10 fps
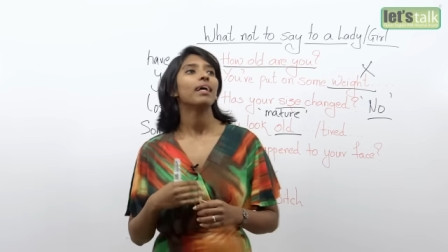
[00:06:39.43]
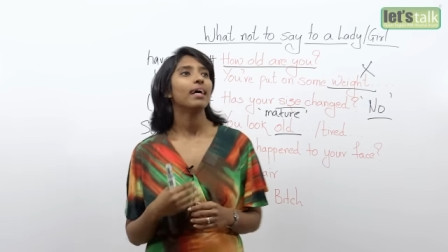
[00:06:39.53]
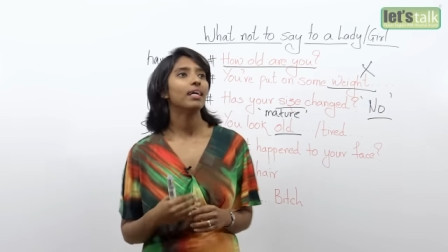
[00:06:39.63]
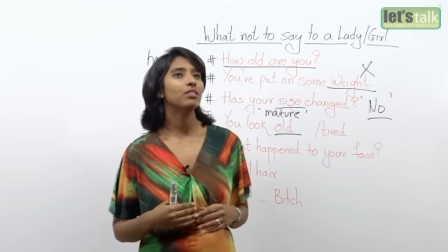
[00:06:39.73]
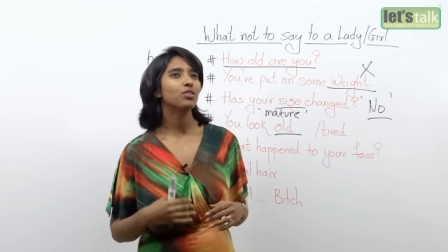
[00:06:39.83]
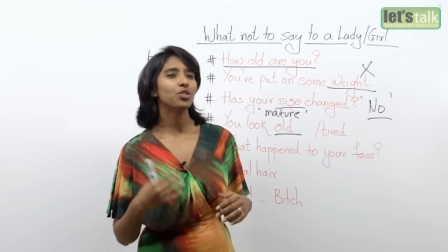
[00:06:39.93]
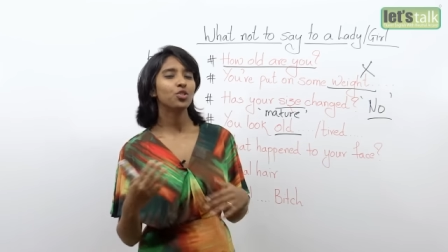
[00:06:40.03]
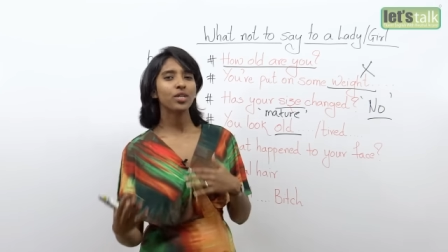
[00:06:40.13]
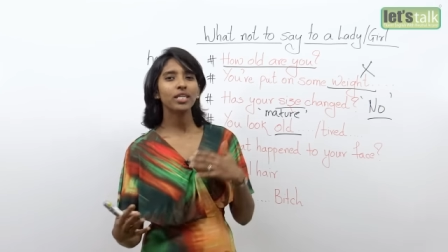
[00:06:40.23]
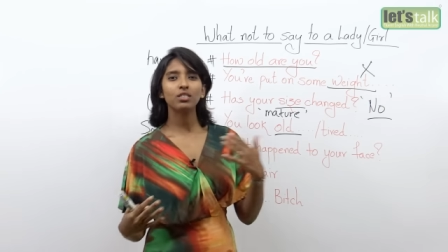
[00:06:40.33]
and you're
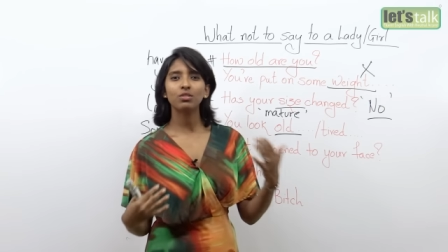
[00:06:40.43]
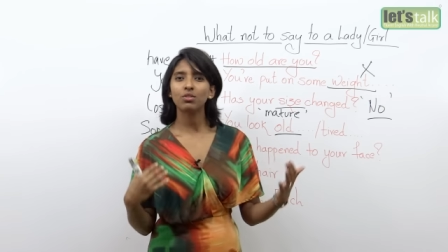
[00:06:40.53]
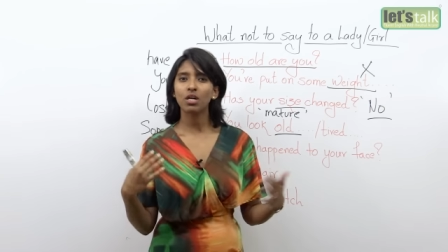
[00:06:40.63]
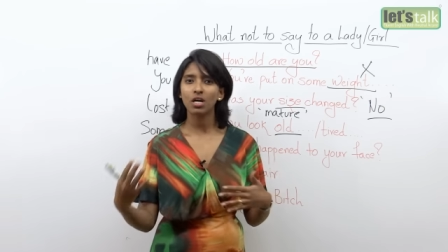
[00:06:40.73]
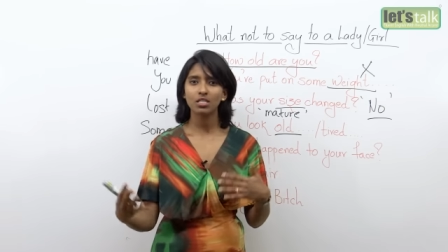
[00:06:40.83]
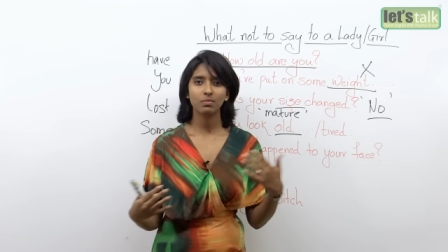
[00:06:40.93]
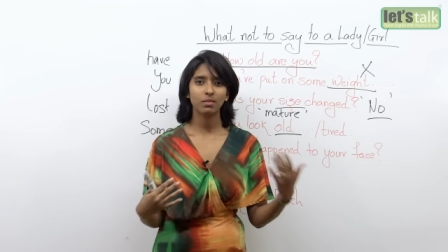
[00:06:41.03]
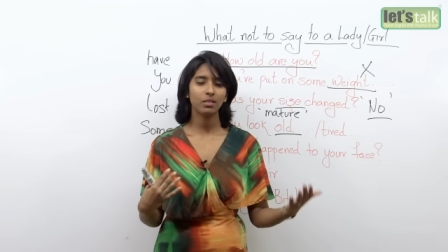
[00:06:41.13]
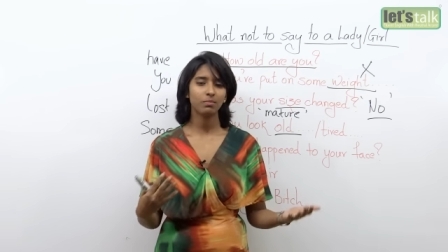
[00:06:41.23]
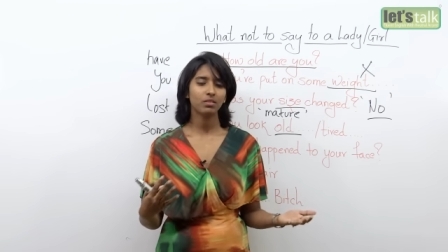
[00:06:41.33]
trying to cast
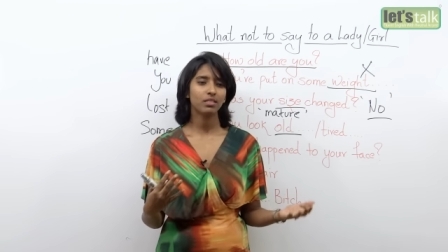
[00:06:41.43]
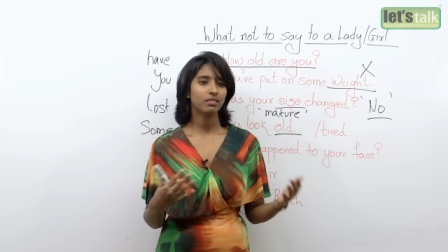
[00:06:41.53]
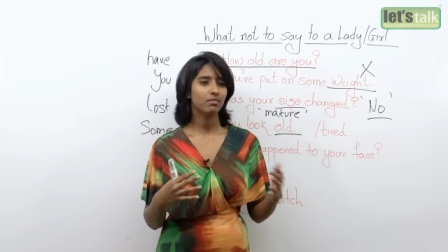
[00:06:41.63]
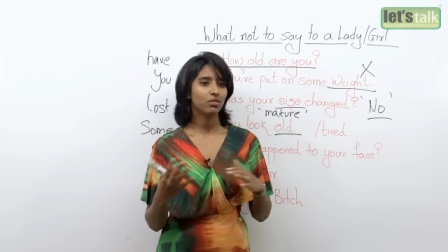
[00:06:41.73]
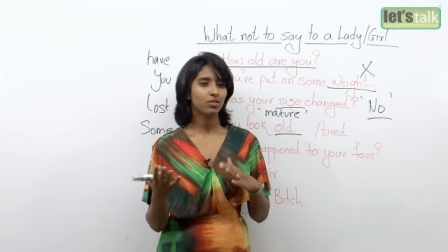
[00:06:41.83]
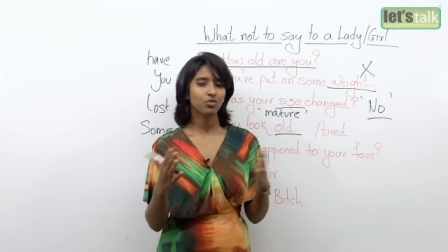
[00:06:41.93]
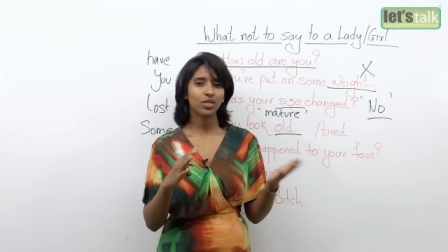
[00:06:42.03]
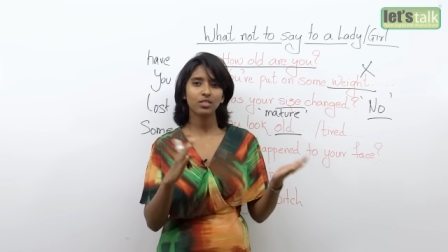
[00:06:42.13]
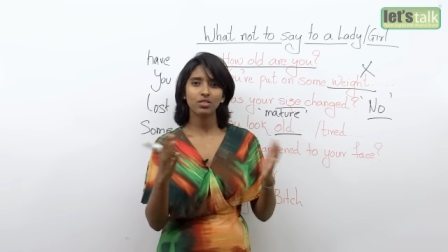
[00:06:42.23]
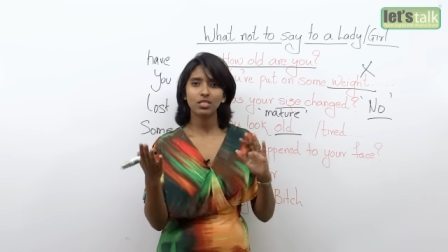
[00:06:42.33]
people and you're
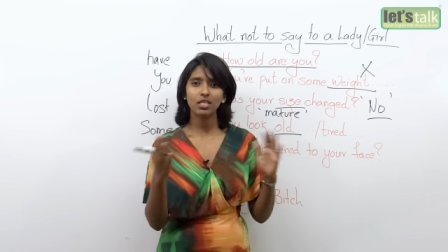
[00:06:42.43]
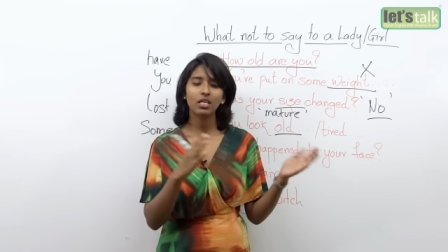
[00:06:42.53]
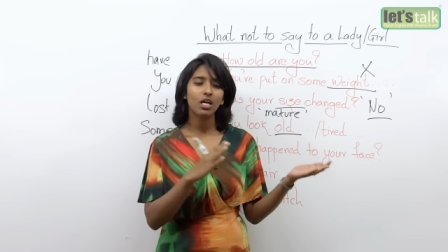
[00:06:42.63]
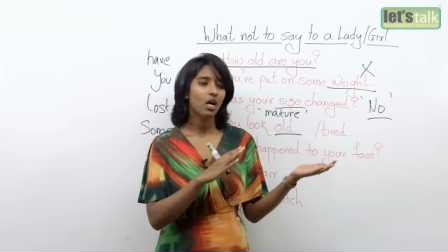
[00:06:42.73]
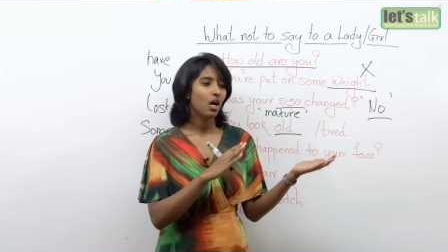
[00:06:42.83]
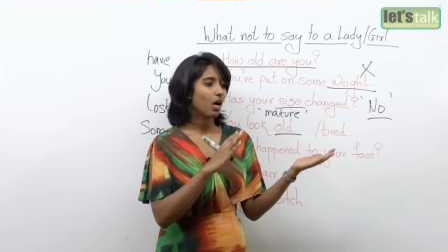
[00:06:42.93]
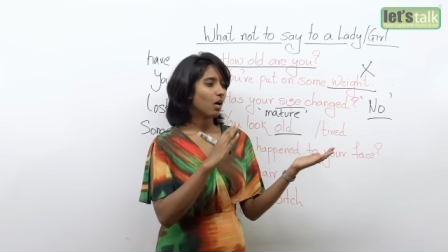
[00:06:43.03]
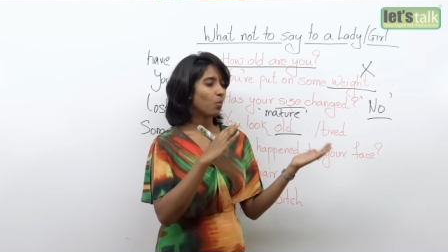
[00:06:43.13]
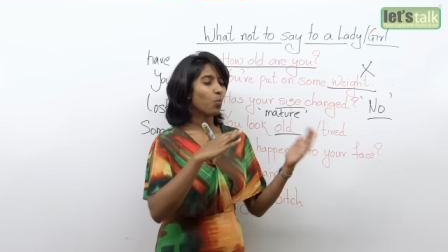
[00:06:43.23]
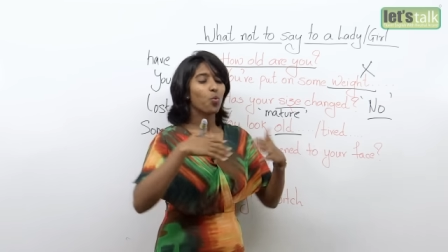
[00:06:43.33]
trying to see
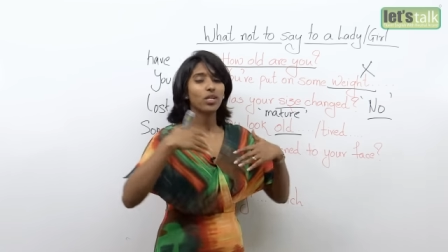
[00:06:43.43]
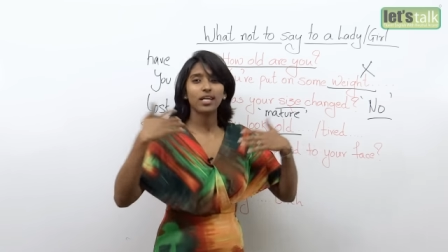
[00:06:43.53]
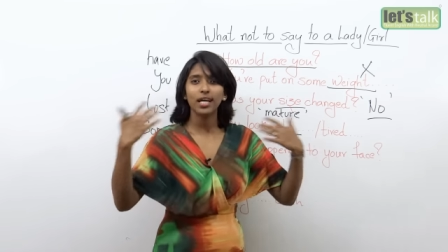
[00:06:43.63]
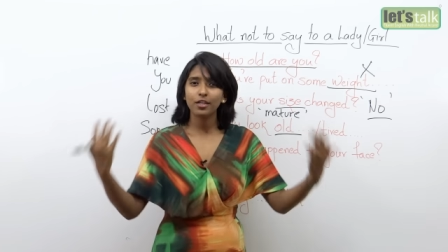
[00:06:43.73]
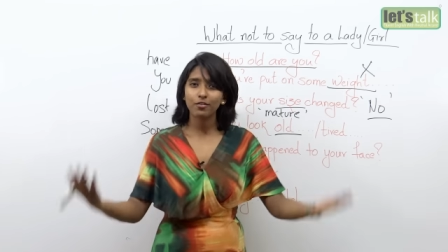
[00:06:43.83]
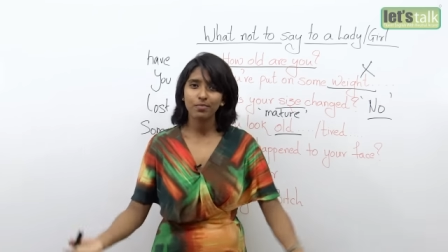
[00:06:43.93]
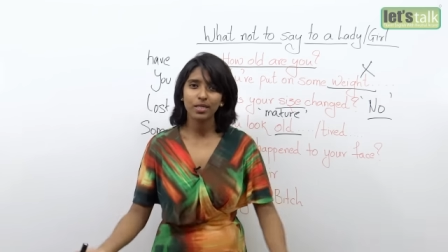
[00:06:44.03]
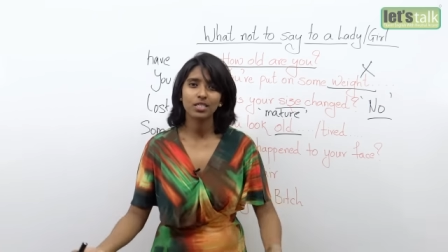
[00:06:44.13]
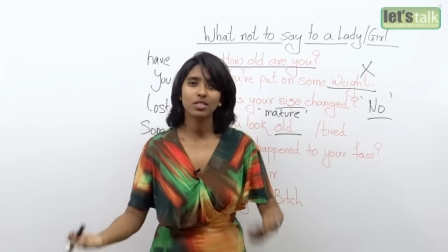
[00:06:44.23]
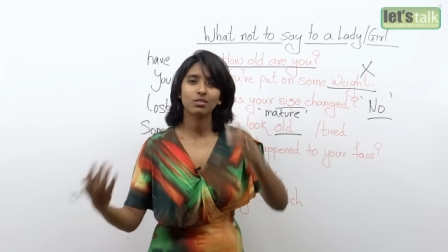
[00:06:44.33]
what kind of
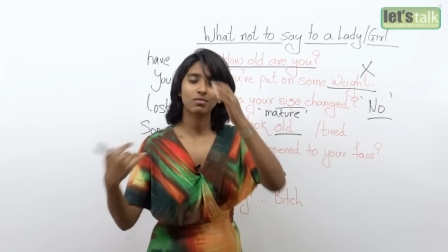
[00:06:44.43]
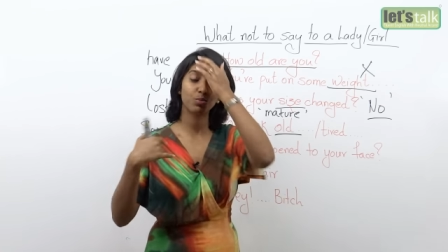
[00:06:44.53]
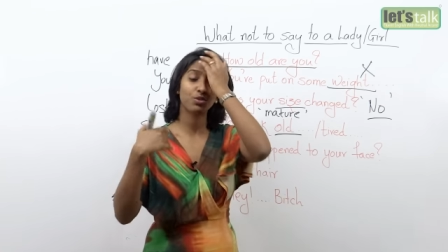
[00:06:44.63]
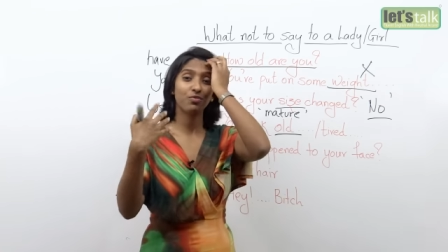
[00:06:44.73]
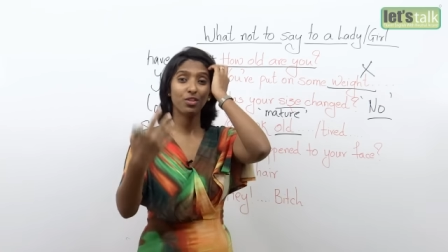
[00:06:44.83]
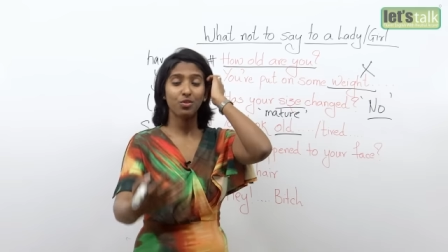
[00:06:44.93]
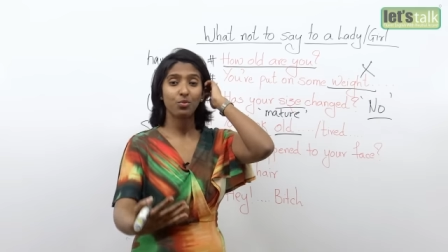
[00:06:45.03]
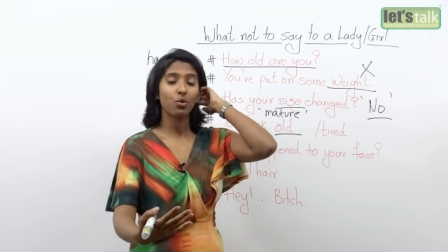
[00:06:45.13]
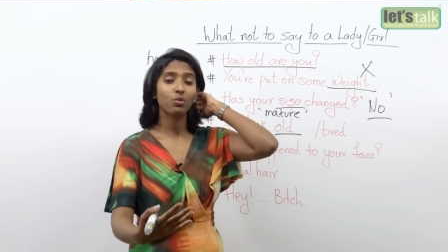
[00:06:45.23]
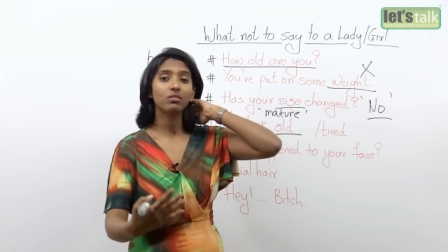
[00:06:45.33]
person will fit the
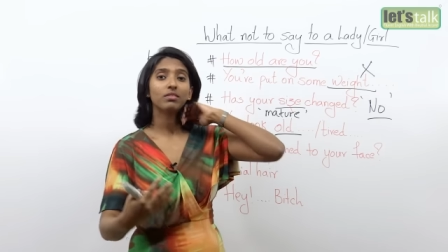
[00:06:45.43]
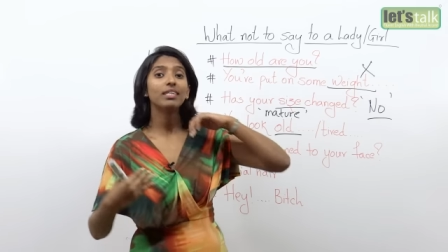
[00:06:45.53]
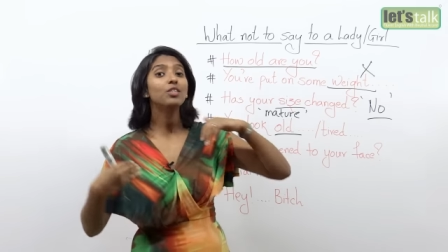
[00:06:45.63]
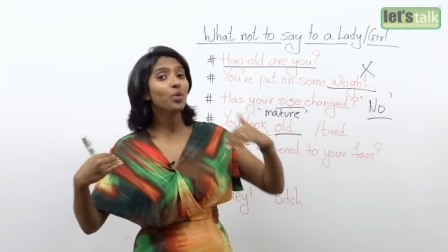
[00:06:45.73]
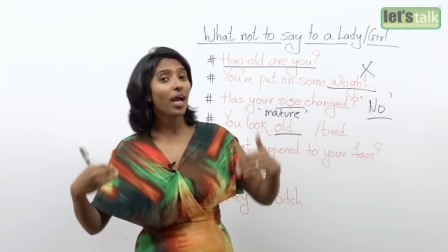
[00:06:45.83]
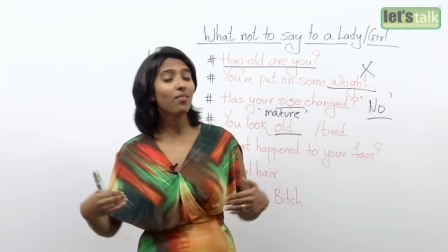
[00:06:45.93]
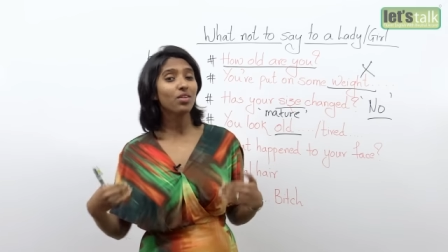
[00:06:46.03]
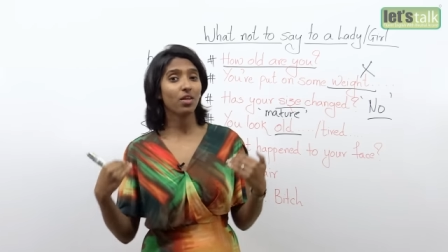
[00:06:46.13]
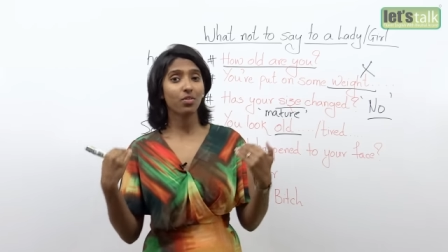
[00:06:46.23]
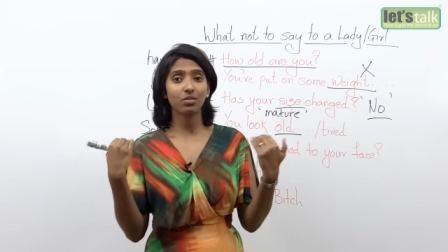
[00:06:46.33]
role, and you have
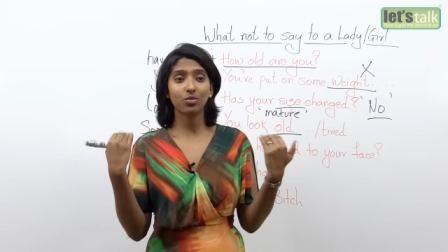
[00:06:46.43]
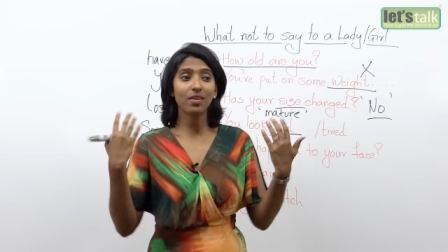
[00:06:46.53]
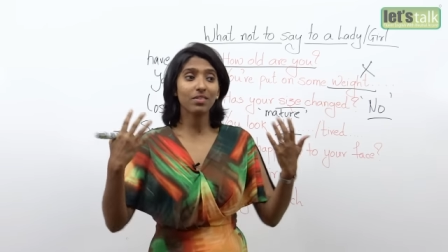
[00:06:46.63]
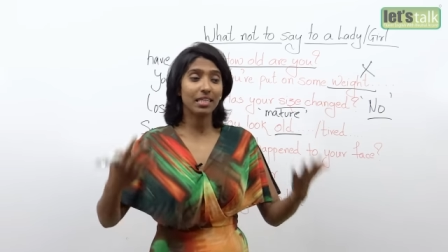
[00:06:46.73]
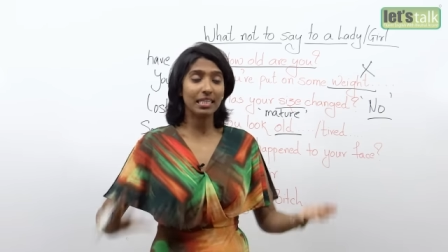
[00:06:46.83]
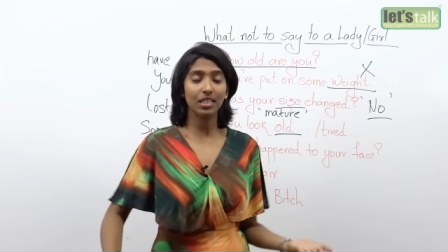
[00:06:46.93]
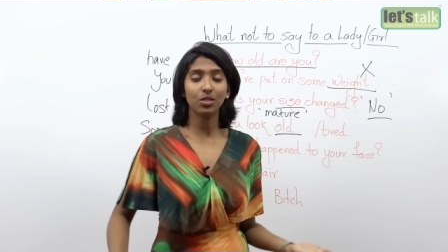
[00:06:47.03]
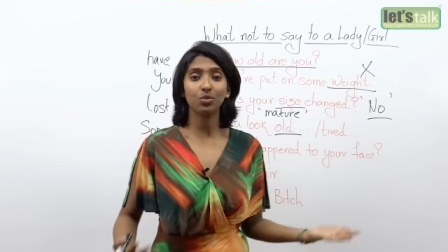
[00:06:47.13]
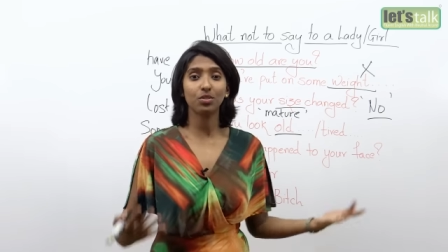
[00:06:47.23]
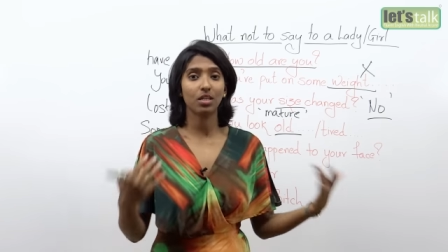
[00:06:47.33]
a
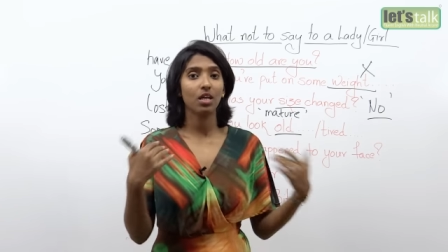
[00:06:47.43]
lady who